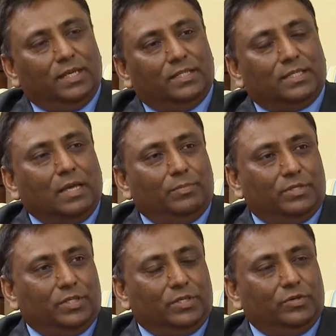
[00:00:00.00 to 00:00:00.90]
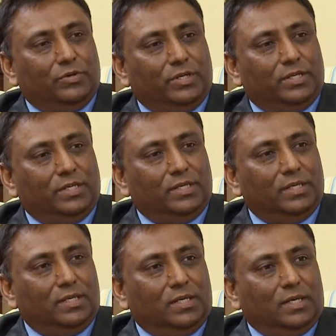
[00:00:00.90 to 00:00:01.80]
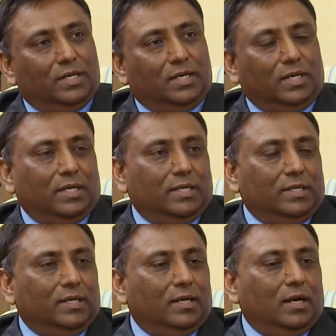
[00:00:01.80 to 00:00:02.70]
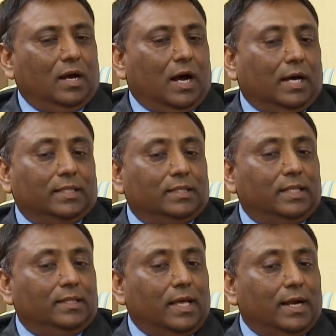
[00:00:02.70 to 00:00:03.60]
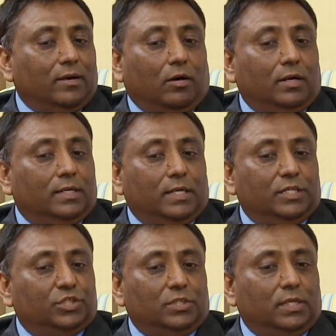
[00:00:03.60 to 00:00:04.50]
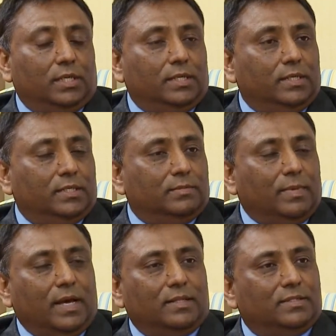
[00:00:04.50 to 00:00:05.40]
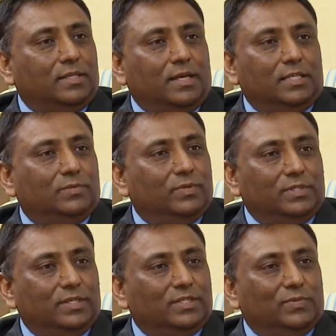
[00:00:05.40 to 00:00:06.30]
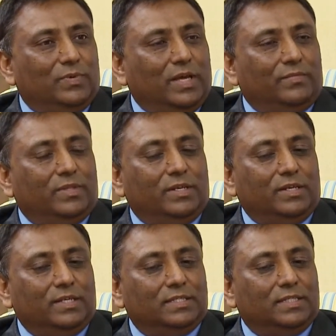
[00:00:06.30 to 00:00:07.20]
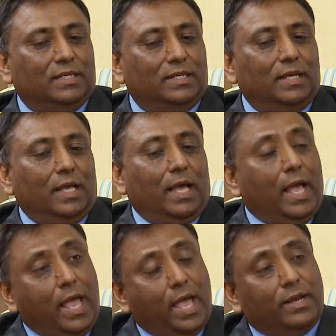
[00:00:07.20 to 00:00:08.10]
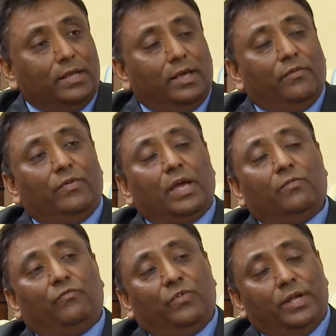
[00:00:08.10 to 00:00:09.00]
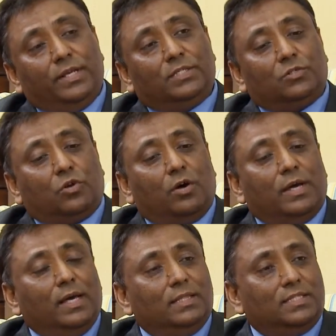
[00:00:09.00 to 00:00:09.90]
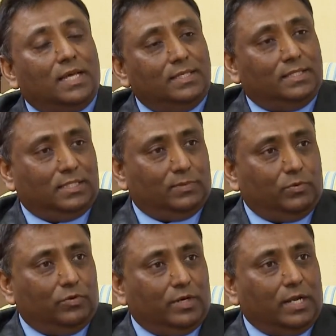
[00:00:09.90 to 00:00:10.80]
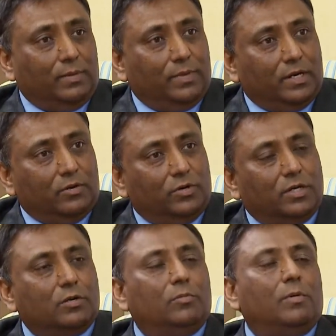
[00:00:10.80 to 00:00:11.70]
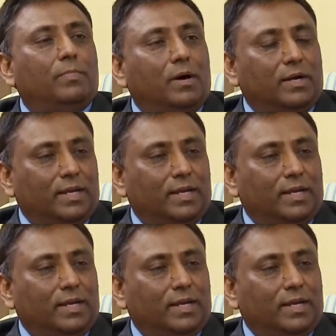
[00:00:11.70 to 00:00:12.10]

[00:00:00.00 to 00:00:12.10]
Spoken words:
in cybersecurity area. Other than that, all traditional areas, math, science, physics, we have the degrees there. And we have very strong health sciences program at our Tacoma Park